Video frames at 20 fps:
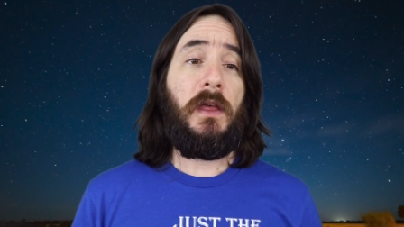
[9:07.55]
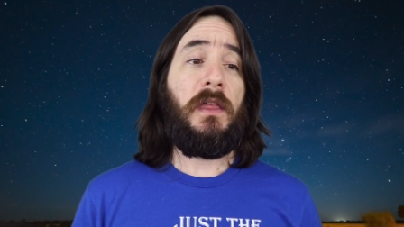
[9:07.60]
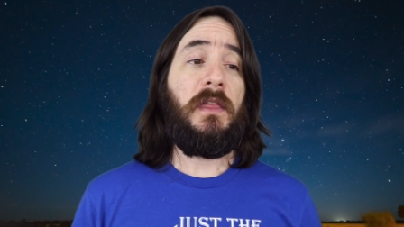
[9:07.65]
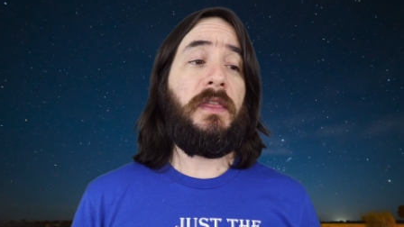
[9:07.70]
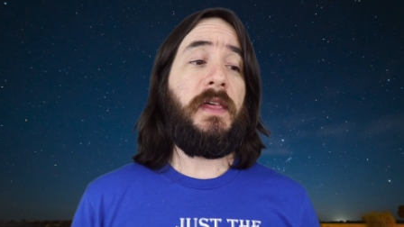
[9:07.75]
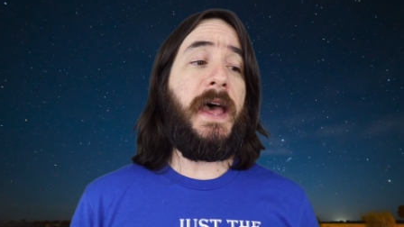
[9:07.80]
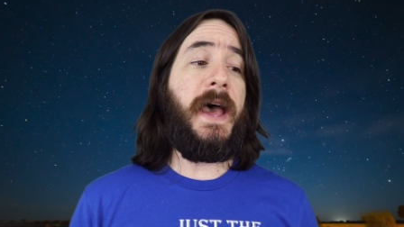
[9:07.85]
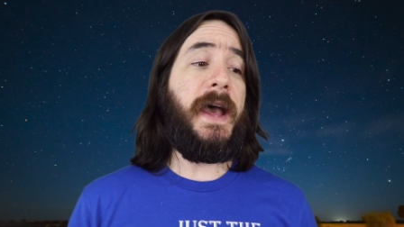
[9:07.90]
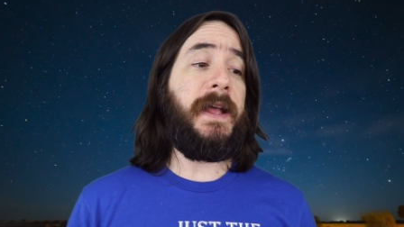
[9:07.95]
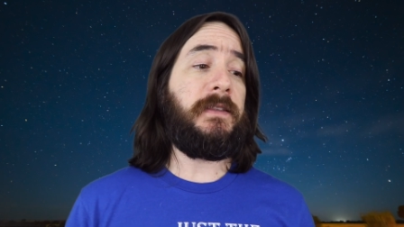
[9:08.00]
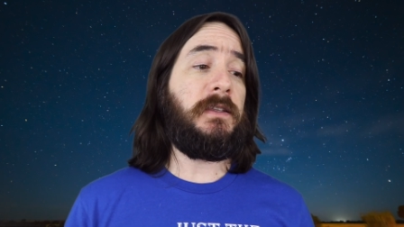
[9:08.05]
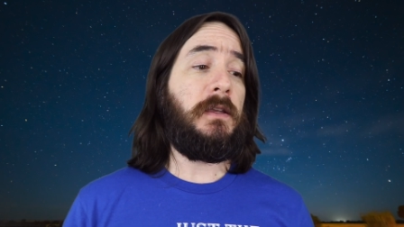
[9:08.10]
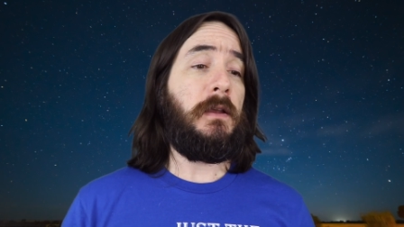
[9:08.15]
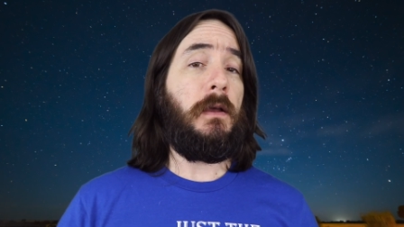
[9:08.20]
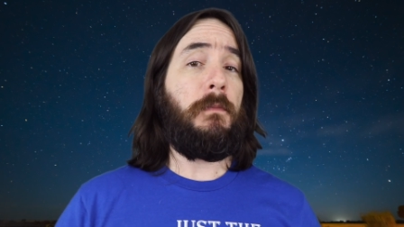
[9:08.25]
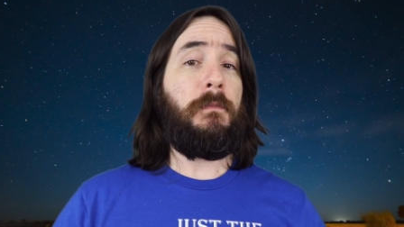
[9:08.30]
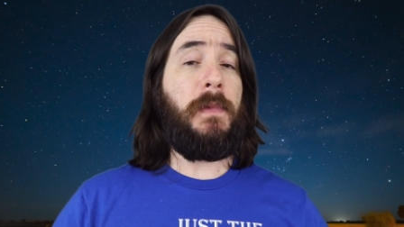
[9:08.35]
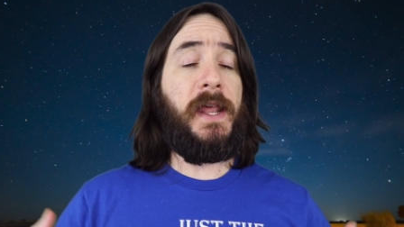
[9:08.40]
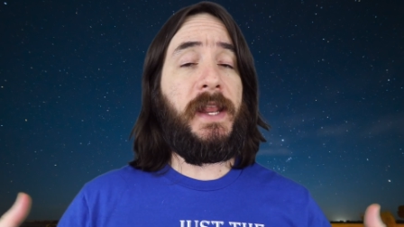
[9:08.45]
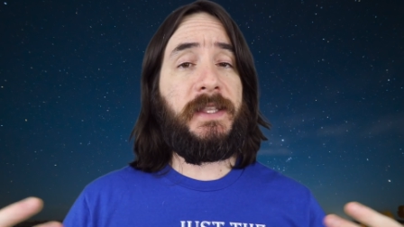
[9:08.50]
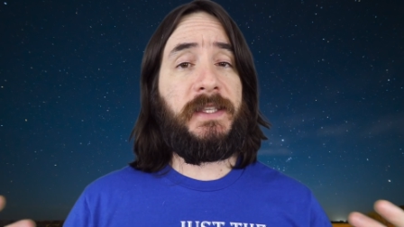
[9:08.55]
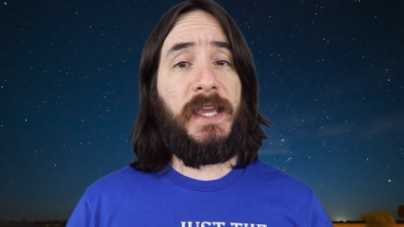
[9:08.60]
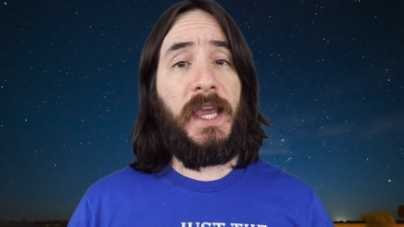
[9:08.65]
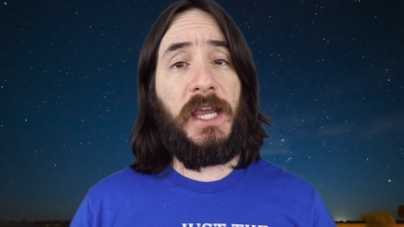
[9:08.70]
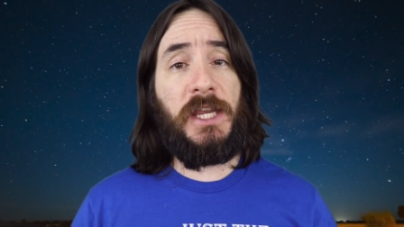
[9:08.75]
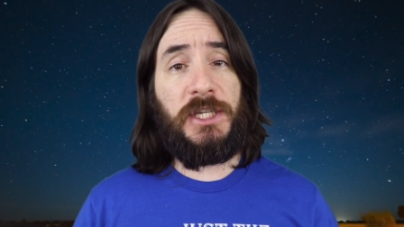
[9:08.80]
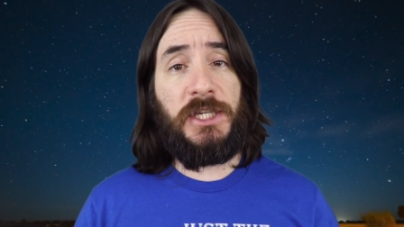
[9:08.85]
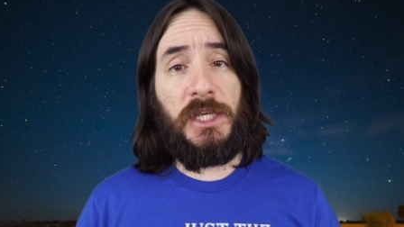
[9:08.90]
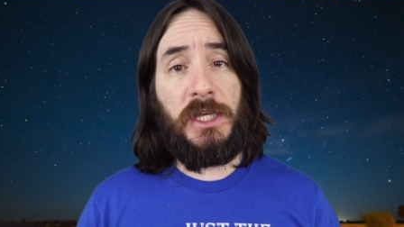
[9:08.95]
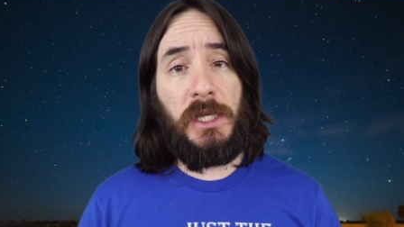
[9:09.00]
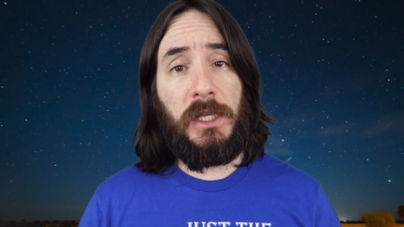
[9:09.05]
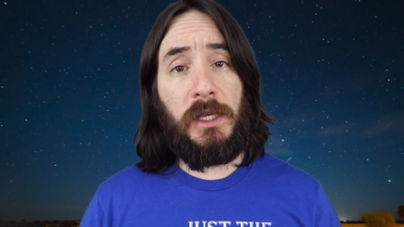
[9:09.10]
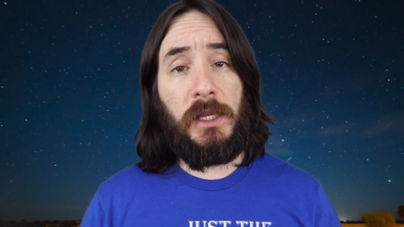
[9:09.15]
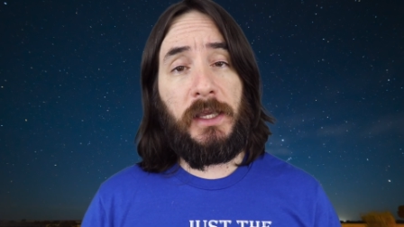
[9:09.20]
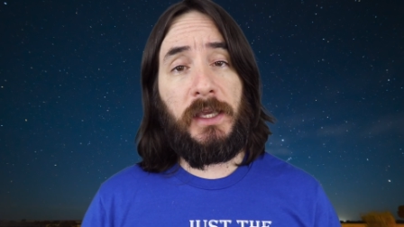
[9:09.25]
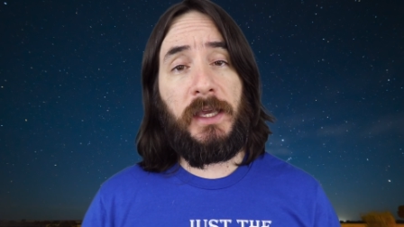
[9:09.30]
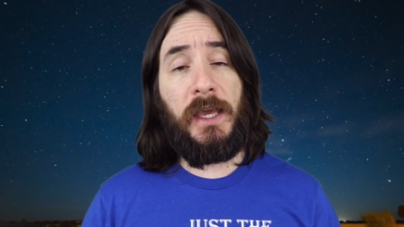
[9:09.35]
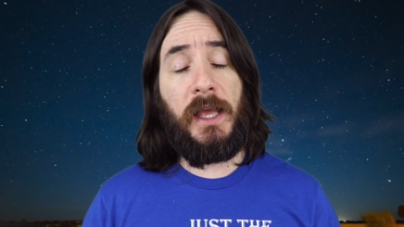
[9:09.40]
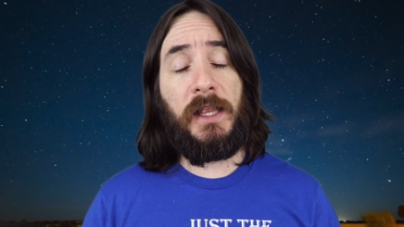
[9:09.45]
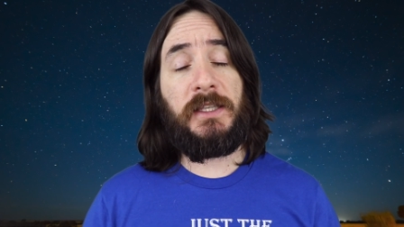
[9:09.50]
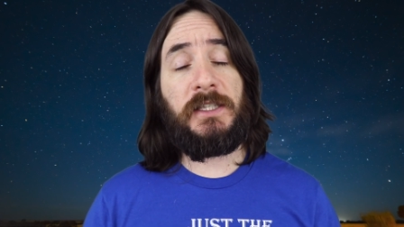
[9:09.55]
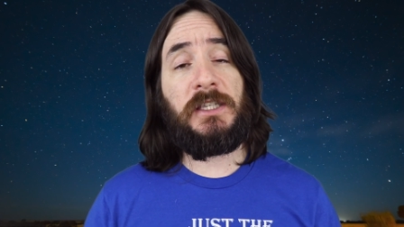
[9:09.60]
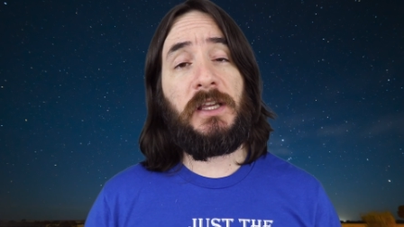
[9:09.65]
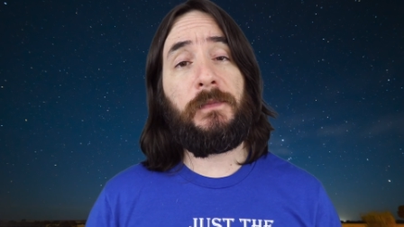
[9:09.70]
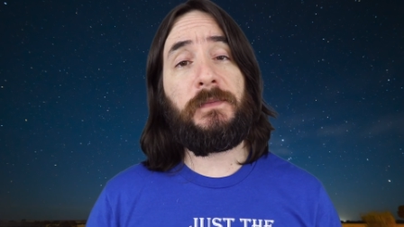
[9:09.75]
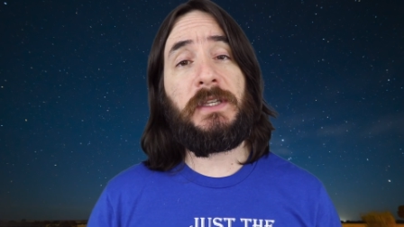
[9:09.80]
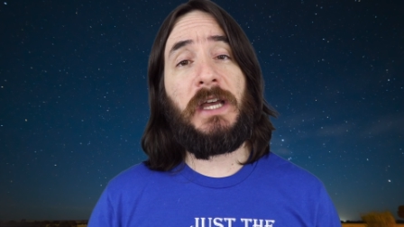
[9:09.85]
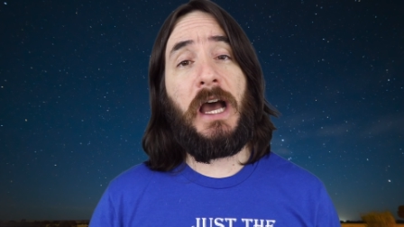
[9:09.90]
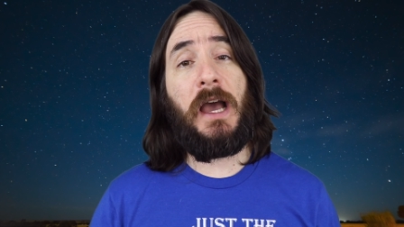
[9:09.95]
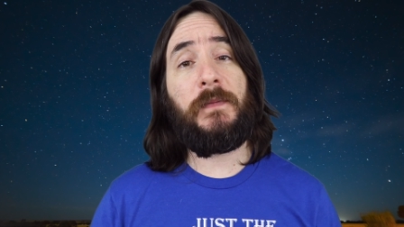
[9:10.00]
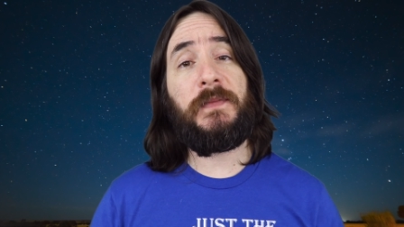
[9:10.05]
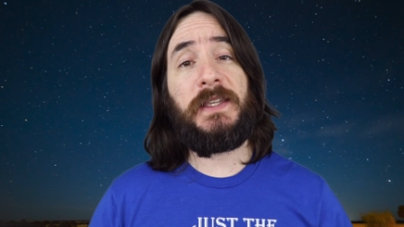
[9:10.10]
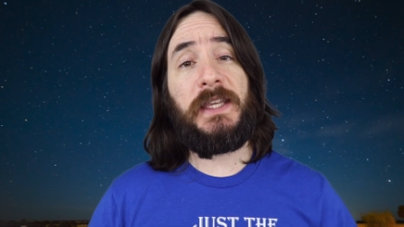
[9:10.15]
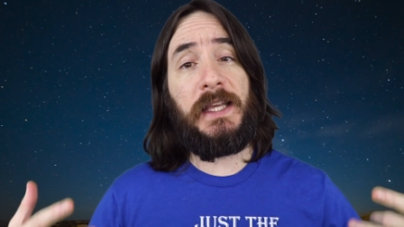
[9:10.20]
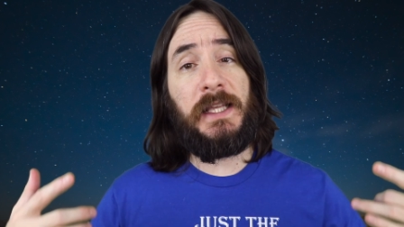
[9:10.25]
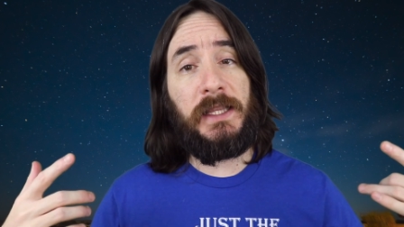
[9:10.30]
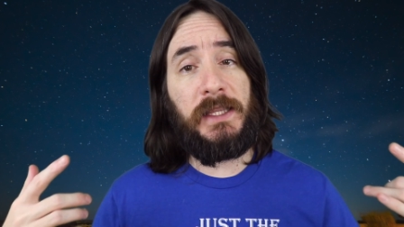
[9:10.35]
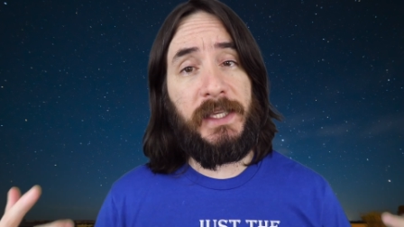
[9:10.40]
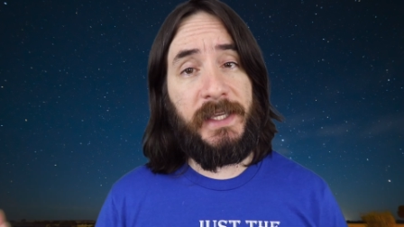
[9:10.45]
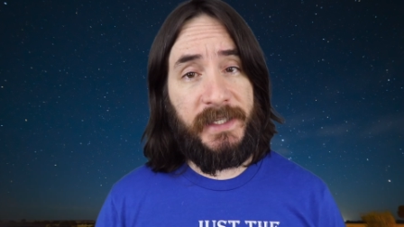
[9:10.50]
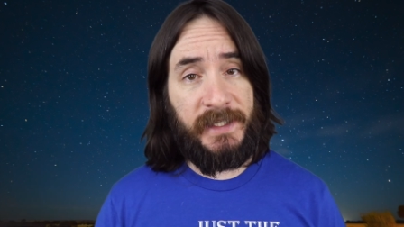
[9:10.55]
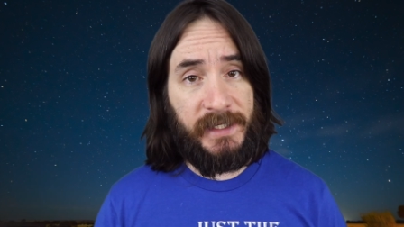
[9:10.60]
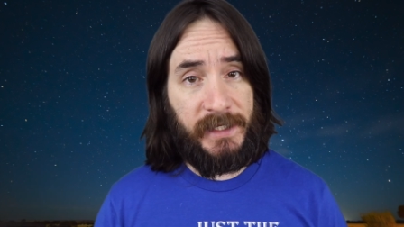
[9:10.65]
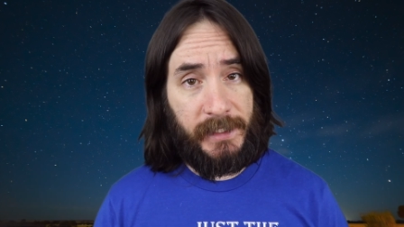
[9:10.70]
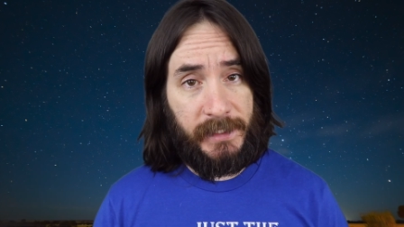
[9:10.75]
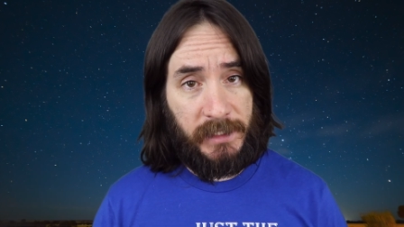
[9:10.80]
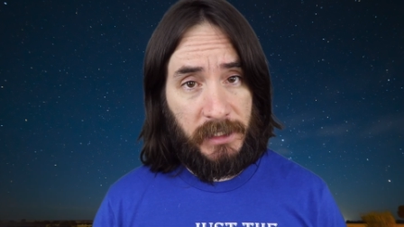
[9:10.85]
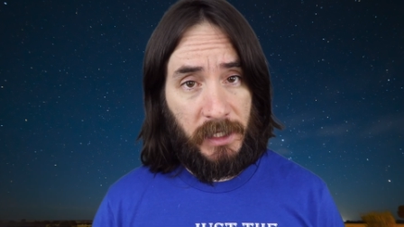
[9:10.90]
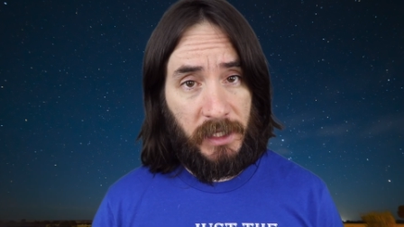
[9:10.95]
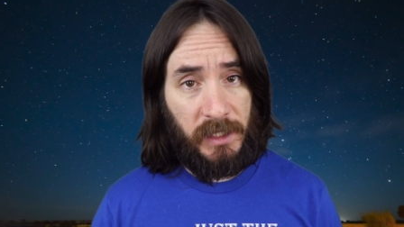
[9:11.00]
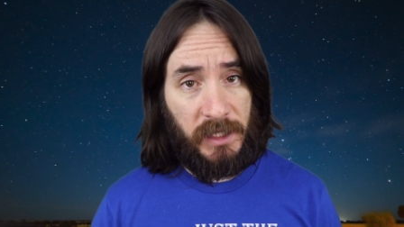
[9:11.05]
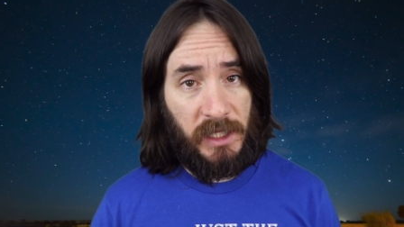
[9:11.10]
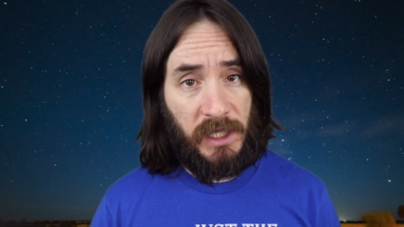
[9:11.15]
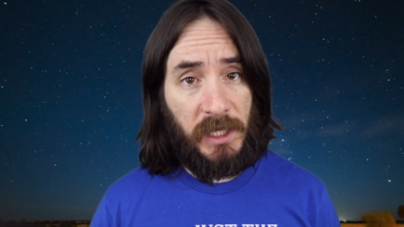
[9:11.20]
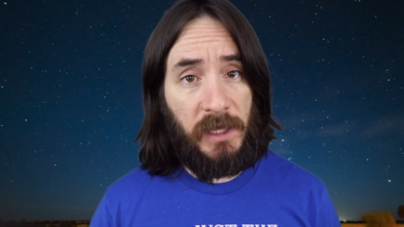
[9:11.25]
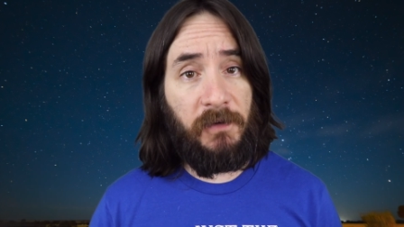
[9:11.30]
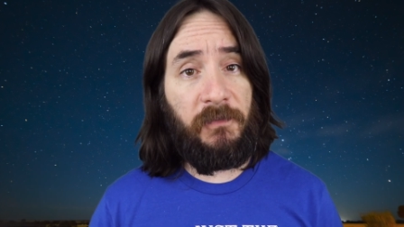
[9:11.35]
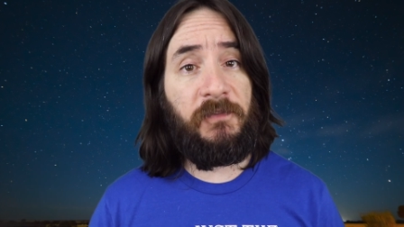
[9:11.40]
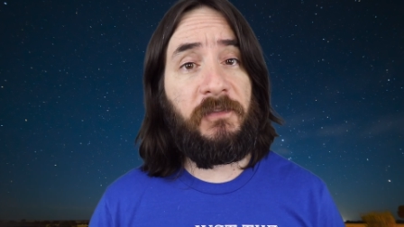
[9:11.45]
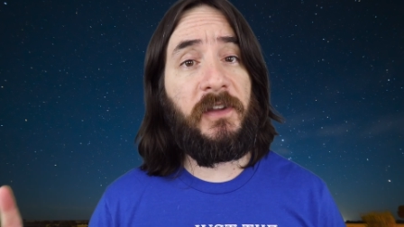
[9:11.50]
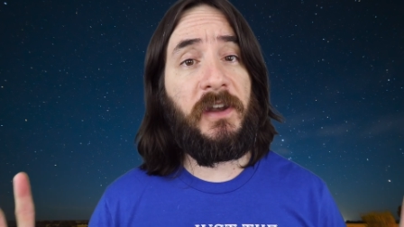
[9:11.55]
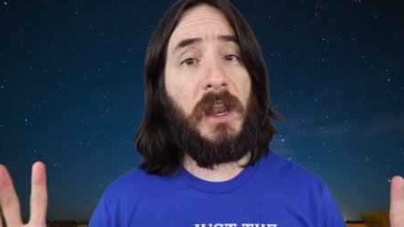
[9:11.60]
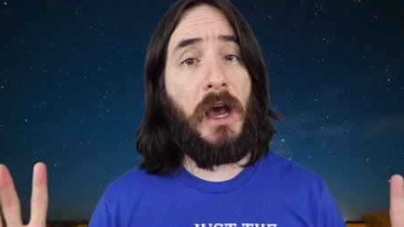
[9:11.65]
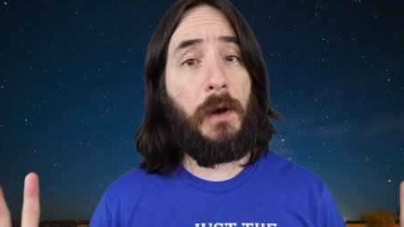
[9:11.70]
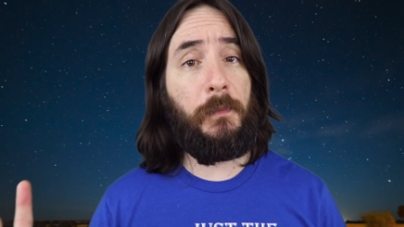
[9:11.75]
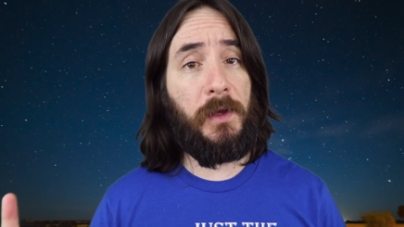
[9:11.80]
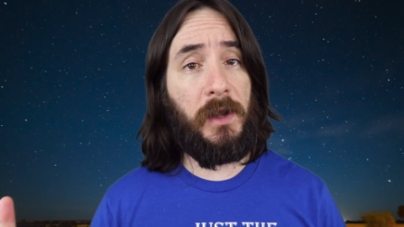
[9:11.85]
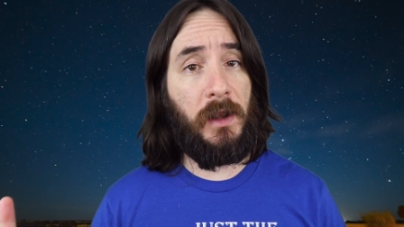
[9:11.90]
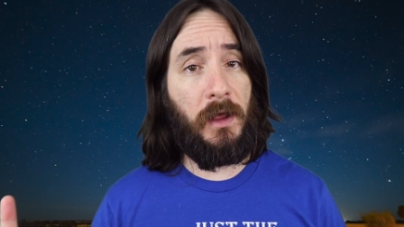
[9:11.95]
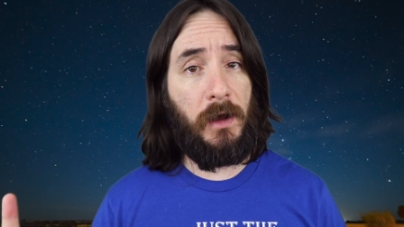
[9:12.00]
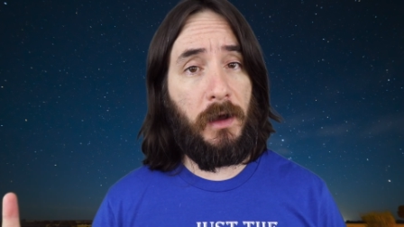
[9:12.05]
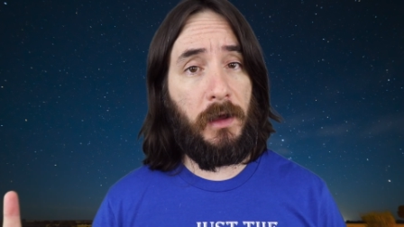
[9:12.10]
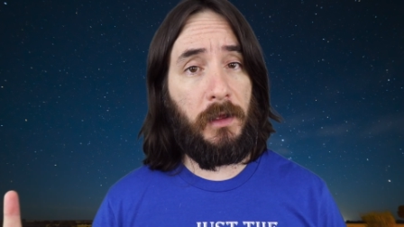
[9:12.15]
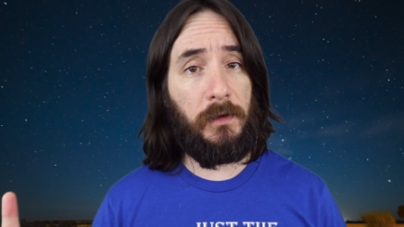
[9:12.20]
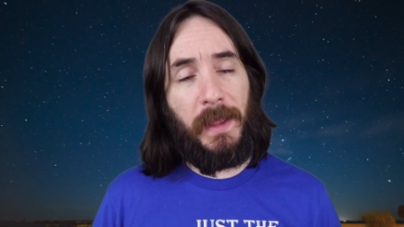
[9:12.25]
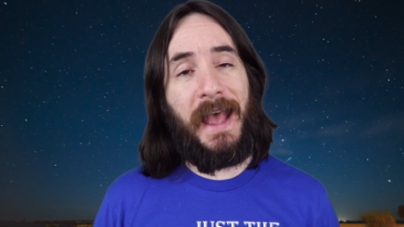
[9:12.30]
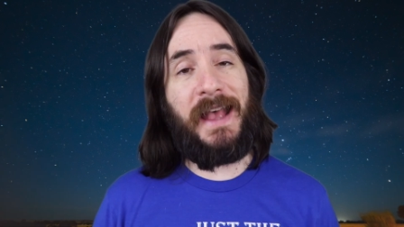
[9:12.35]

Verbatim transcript: that meditation can sometimes elicit the phenomenon.